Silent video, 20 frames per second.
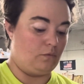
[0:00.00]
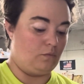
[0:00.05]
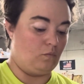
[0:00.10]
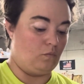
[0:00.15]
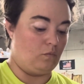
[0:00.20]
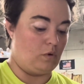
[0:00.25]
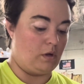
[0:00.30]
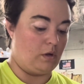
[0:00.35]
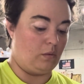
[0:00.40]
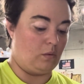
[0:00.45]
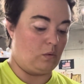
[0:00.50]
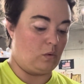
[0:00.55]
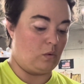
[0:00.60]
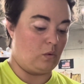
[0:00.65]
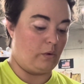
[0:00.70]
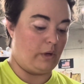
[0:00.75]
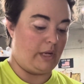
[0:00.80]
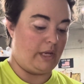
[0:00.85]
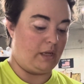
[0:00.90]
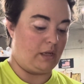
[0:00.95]
Real
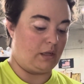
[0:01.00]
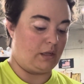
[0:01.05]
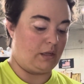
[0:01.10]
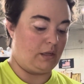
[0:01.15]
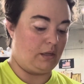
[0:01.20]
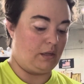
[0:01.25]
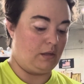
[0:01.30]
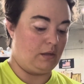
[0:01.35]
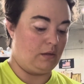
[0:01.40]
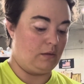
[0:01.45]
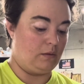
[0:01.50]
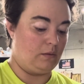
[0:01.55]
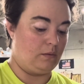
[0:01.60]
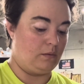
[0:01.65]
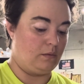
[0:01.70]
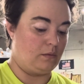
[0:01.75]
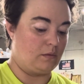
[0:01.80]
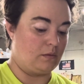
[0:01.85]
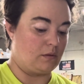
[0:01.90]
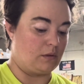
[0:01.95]
quick,
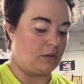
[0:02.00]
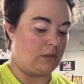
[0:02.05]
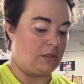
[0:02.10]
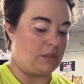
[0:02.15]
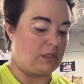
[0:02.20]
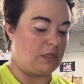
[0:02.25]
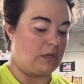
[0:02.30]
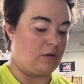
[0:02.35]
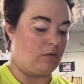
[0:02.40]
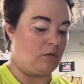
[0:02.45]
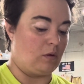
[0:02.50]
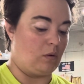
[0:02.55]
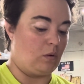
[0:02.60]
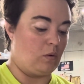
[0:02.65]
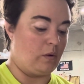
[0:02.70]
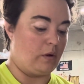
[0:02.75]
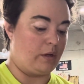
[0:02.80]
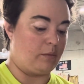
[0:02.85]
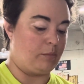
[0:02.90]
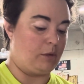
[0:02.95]
I say real
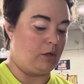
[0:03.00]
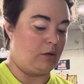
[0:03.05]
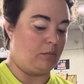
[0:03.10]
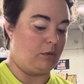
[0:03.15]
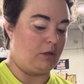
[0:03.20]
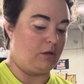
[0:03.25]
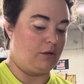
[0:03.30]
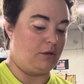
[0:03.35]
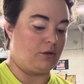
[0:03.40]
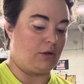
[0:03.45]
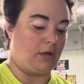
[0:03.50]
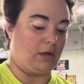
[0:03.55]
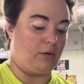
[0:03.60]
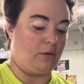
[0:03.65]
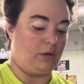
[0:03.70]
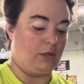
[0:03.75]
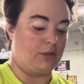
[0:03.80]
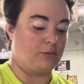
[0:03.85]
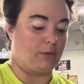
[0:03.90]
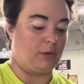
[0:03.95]
quick, but I'm going to try to
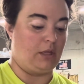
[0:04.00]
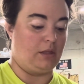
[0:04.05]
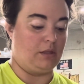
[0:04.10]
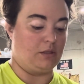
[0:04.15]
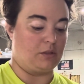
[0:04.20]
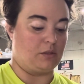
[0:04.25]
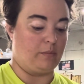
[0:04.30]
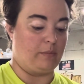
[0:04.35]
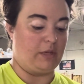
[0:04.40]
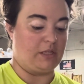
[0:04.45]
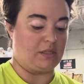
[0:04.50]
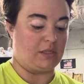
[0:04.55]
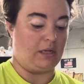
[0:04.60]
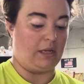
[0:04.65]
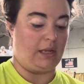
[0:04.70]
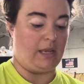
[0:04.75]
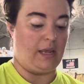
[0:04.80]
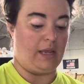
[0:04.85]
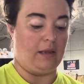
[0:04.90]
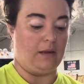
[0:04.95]
explain this the best I
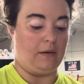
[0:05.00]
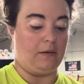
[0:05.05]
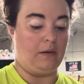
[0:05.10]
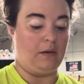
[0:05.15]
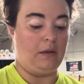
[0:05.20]
can.